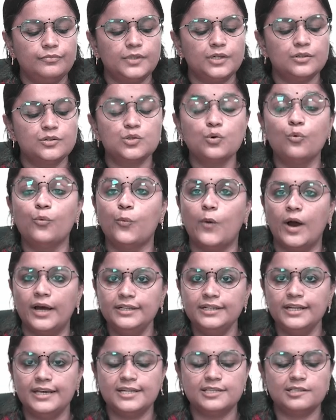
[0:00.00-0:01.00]
So 1
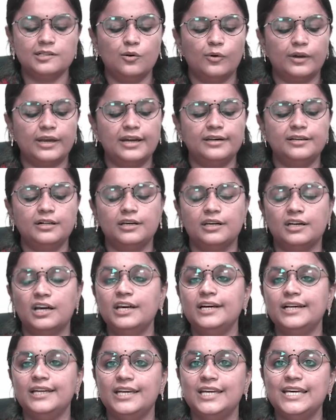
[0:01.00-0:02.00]
is located in our
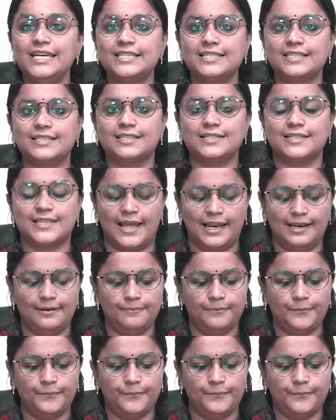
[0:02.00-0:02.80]
east cell.